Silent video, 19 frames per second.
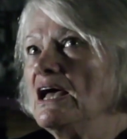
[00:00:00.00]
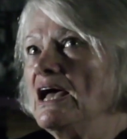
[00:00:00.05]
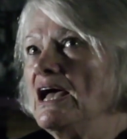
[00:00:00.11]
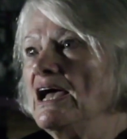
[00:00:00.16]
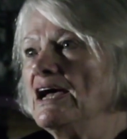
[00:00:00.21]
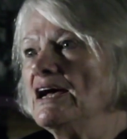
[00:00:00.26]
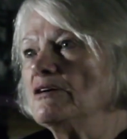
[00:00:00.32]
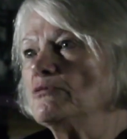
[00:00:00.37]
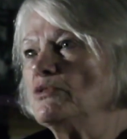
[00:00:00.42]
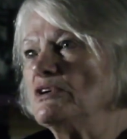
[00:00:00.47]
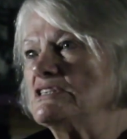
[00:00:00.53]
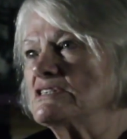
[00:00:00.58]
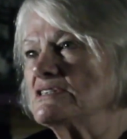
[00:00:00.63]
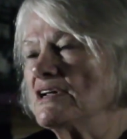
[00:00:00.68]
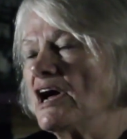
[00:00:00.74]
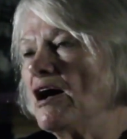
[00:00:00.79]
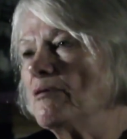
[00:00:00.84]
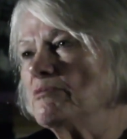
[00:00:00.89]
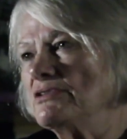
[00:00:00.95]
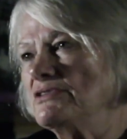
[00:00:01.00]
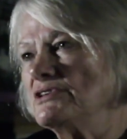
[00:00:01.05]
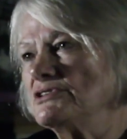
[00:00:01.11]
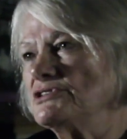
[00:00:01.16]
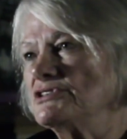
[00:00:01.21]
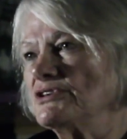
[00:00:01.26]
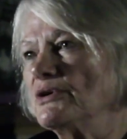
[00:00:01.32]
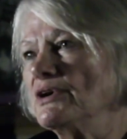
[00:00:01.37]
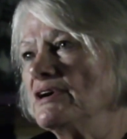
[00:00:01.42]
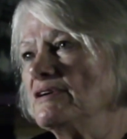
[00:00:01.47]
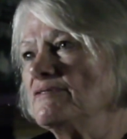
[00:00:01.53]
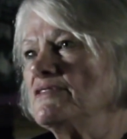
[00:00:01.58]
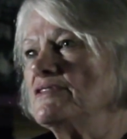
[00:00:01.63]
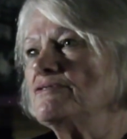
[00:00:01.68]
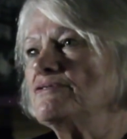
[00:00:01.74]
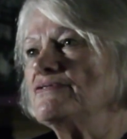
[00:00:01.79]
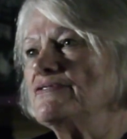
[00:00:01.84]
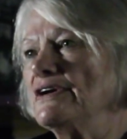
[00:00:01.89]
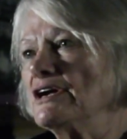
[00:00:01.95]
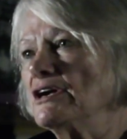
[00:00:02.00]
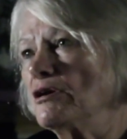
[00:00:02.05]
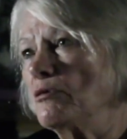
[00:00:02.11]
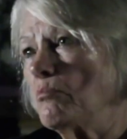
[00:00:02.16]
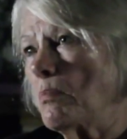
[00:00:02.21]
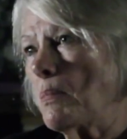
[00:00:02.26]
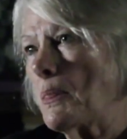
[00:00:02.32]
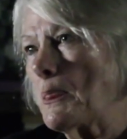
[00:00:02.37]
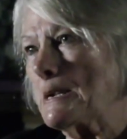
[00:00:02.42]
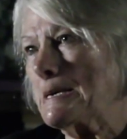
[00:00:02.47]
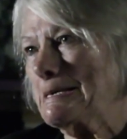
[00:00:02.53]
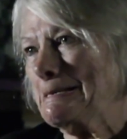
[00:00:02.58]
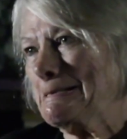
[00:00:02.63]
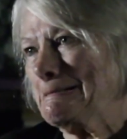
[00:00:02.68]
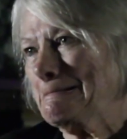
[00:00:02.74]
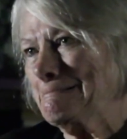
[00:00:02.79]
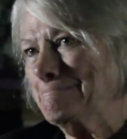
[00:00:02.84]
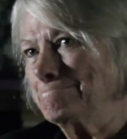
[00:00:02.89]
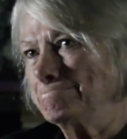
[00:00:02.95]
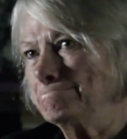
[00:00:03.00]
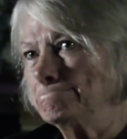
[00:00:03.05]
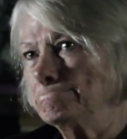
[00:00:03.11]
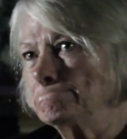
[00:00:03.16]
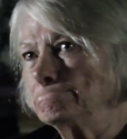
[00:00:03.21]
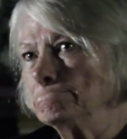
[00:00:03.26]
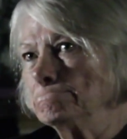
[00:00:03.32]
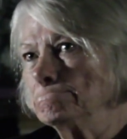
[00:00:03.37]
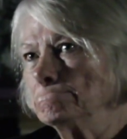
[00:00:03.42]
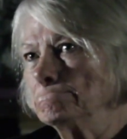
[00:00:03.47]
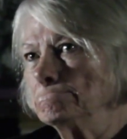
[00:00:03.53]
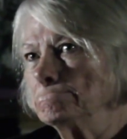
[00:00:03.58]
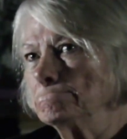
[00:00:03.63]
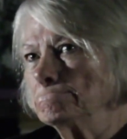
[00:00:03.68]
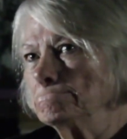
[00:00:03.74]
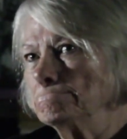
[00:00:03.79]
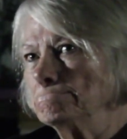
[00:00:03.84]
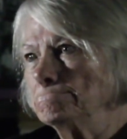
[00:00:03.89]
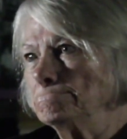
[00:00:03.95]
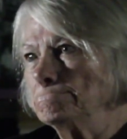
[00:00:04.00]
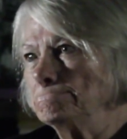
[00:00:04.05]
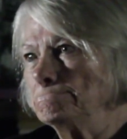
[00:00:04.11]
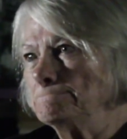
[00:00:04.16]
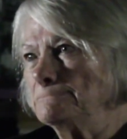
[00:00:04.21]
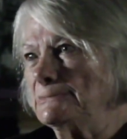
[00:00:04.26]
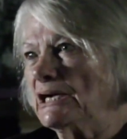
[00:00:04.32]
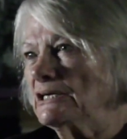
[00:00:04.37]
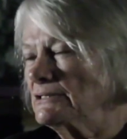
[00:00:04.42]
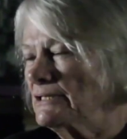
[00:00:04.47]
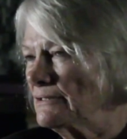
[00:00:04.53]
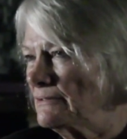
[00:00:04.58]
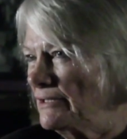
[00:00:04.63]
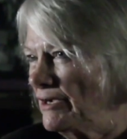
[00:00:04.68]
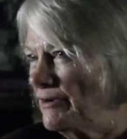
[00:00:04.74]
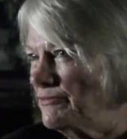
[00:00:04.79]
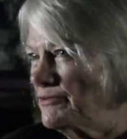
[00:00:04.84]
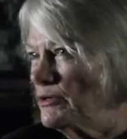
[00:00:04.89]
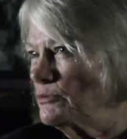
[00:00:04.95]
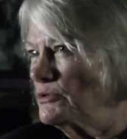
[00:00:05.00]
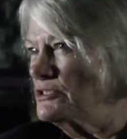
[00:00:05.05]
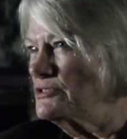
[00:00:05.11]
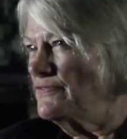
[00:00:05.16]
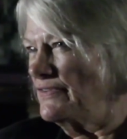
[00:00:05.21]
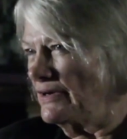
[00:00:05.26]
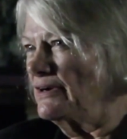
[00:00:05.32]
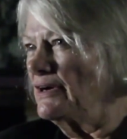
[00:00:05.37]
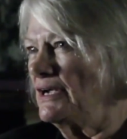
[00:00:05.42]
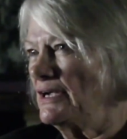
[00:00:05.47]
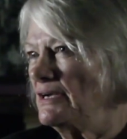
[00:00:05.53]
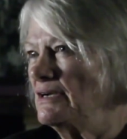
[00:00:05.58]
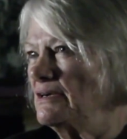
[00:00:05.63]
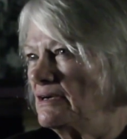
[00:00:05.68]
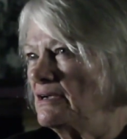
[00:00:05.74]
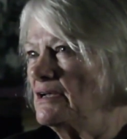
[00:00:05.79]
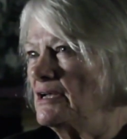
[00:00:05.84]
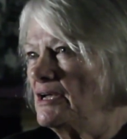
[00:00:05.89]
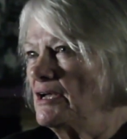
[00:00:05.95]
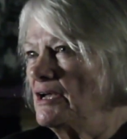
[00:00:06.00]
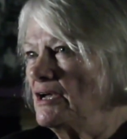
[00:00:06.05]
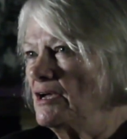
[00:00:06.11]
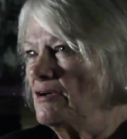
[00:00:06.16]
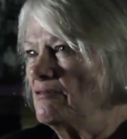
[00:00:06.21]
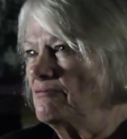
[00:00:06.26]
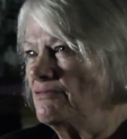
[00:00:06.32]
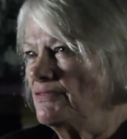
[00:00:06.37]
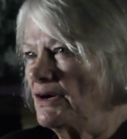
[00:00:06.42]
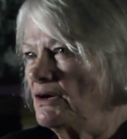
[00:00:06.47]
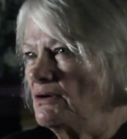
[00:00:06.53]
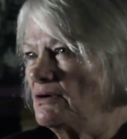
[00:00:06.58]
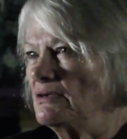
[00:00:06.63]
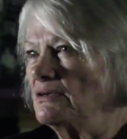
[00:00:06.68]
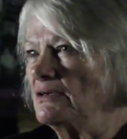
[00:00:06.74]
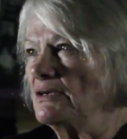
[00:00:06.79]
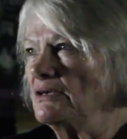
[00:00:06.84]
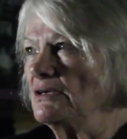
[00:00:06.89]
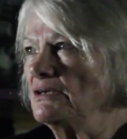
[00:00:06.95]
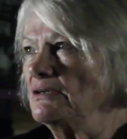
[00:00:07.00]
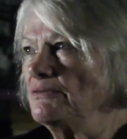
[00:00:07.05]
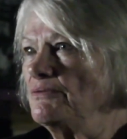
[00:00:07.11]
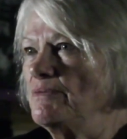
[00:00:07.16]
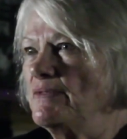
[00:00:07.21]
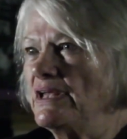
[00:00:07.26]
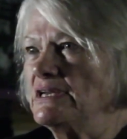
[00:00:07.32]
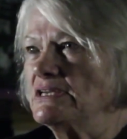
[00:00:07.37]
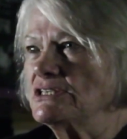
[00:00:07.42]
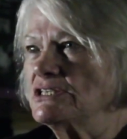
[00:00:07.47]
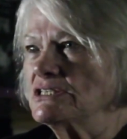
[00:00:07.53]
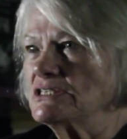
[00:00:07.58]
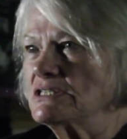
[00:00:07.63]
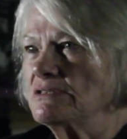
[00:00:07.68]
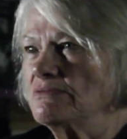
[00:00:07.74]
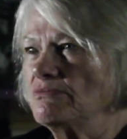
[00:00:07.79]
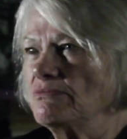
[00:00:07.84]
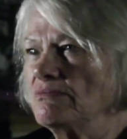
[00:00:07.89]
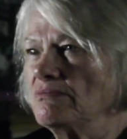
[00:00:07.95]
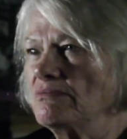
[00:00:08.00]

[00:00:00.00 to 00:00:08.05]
and we stopped the showing of the film. Don Hefner was very vocal. They just,